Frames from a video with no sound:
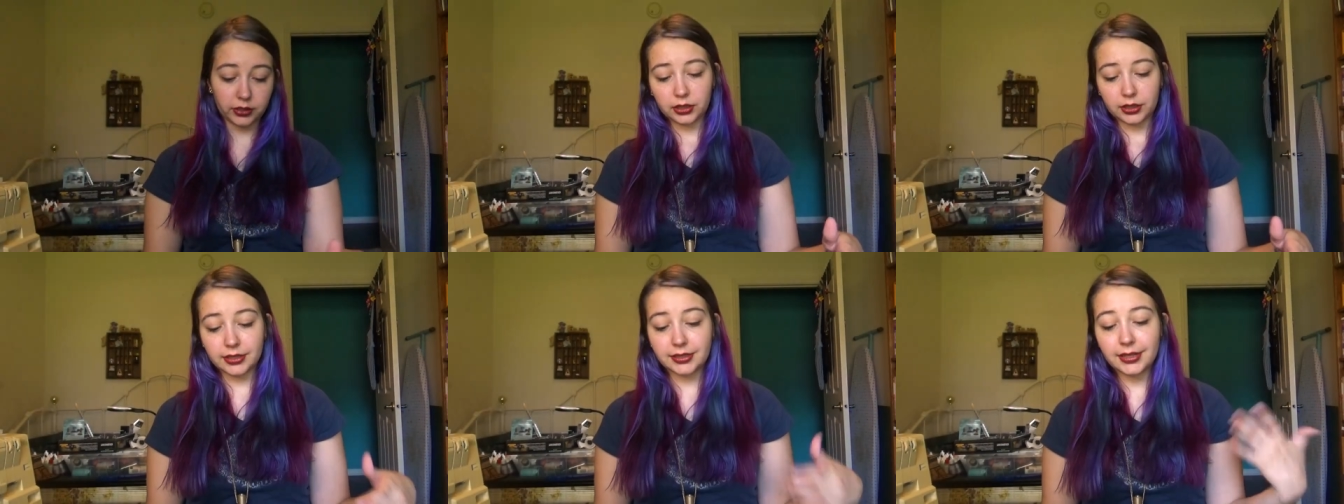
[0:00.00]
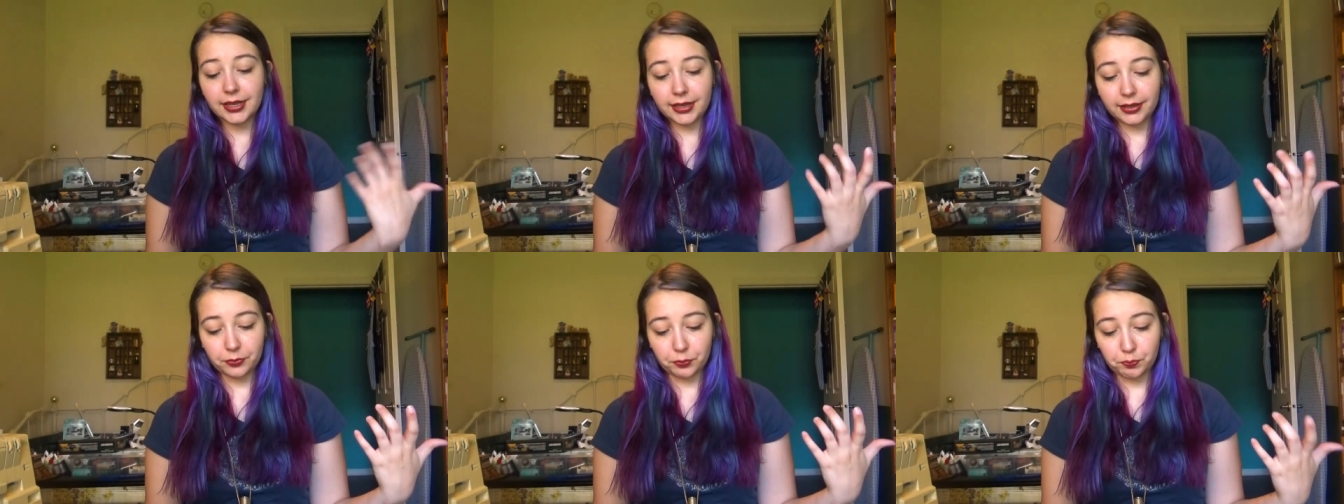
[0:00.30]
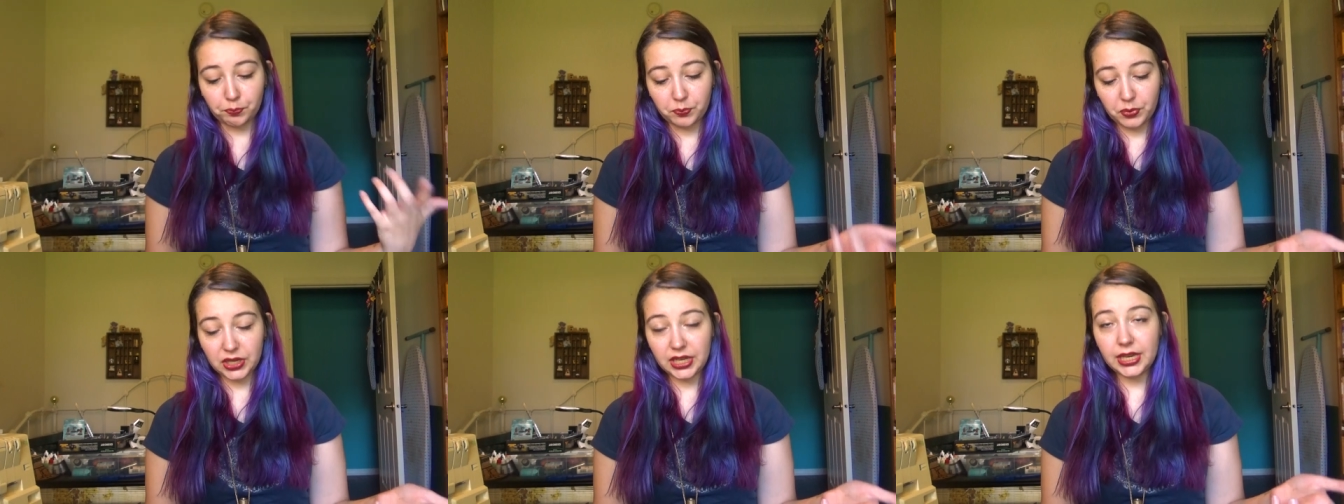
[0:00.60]
because
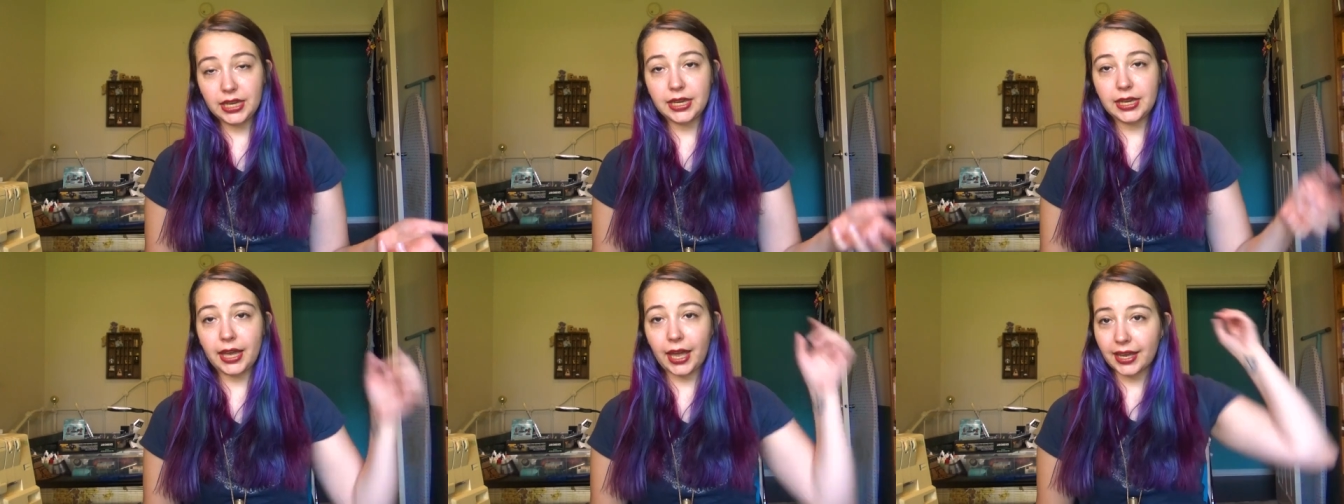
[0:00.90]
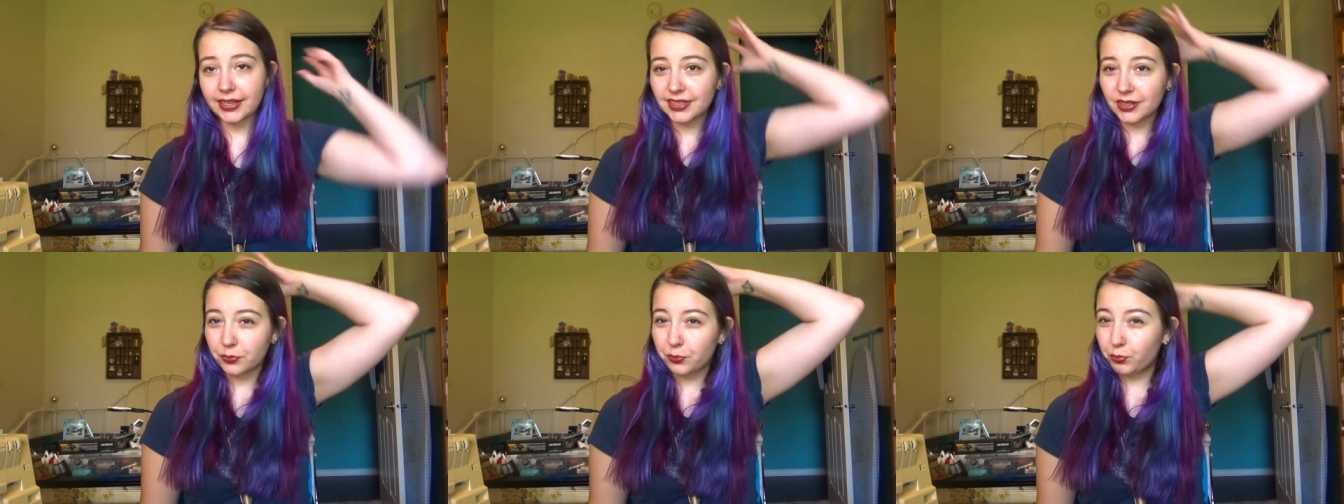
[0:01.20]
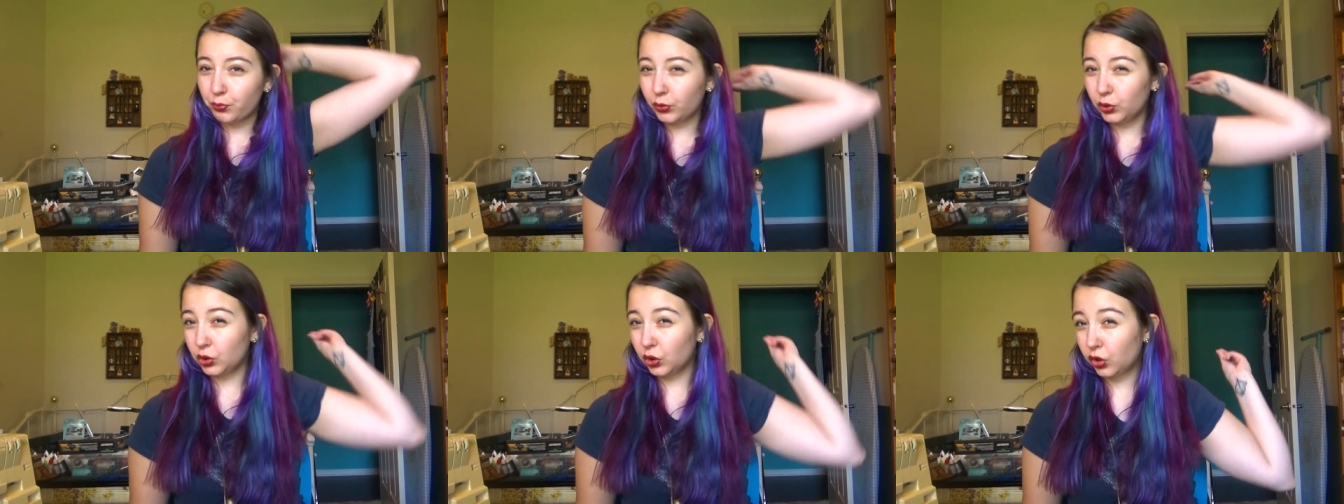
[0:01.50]
B has a
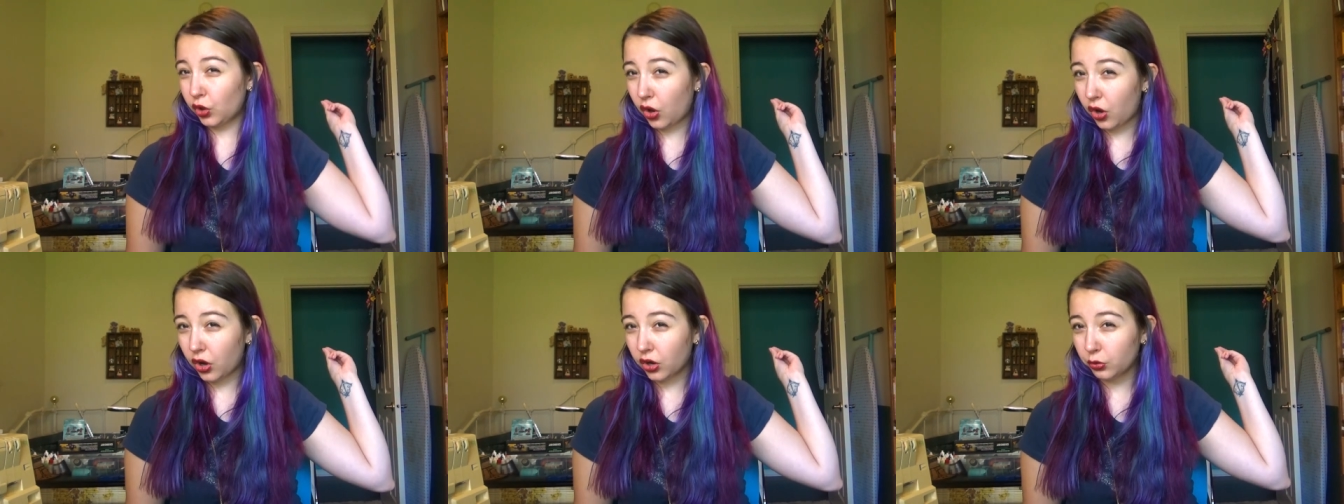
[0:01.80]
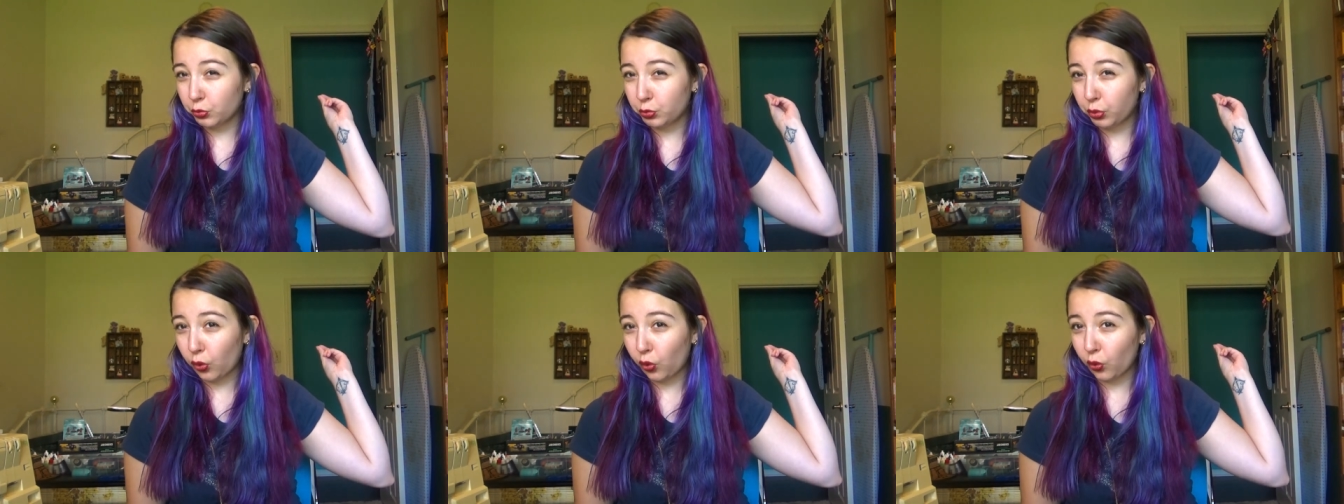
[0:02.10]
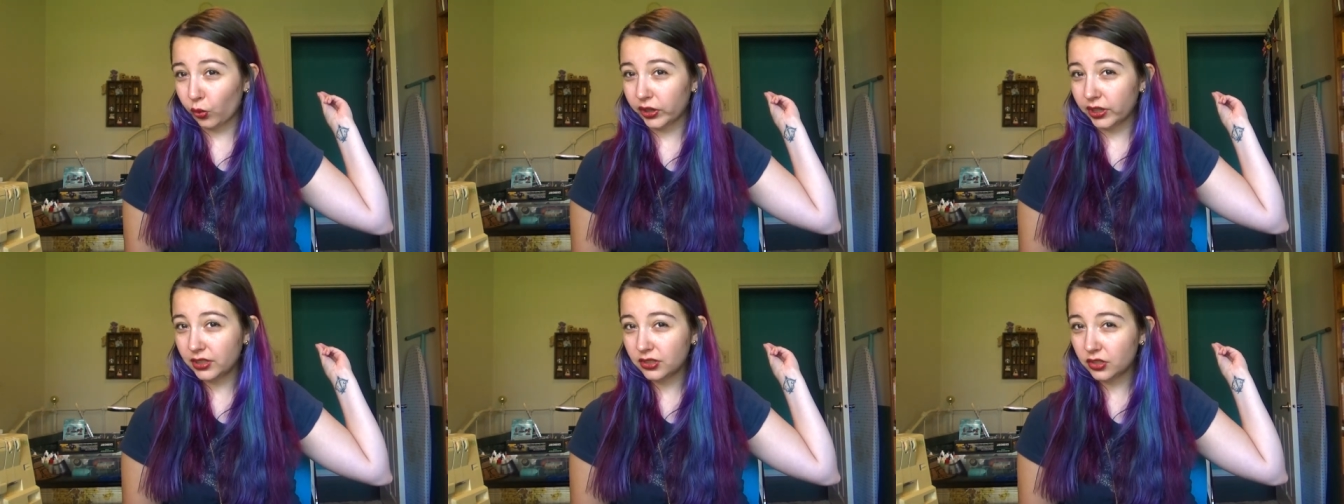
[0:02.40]
long
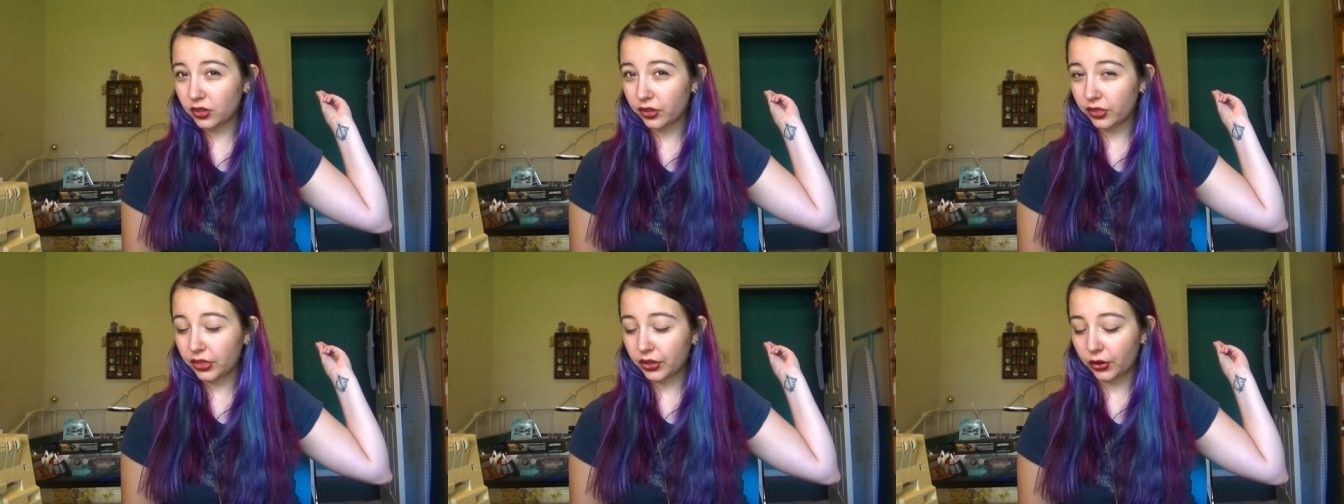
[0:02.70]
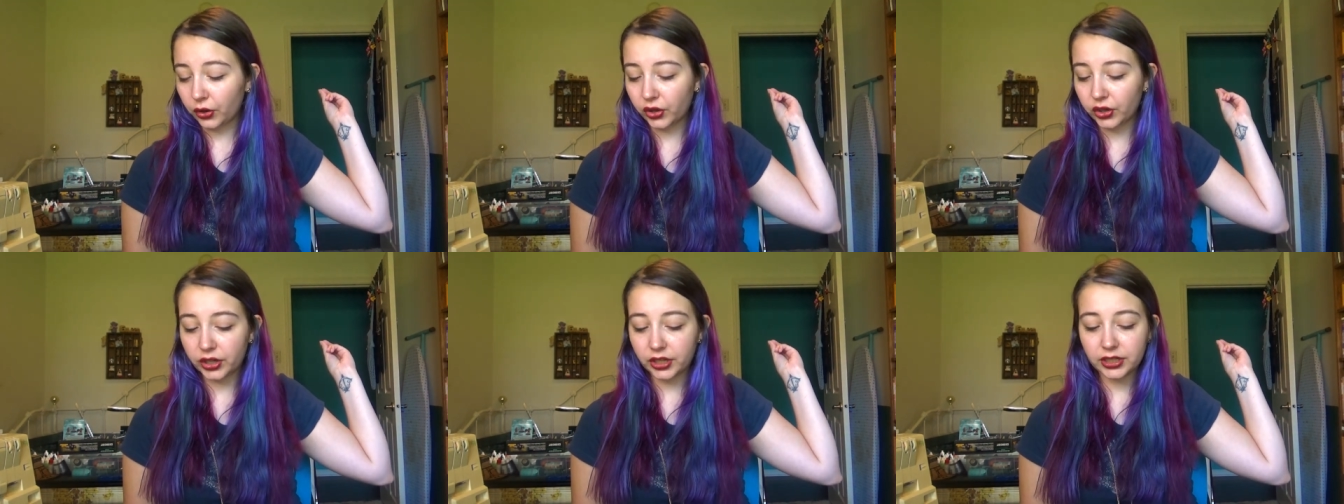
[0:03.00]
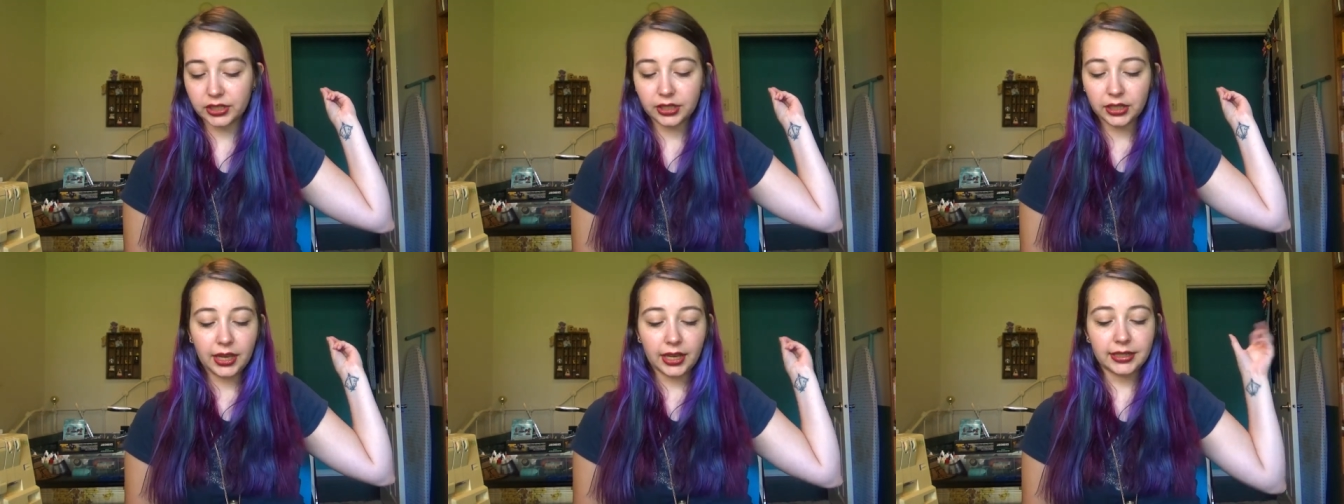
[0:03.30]
point on the hood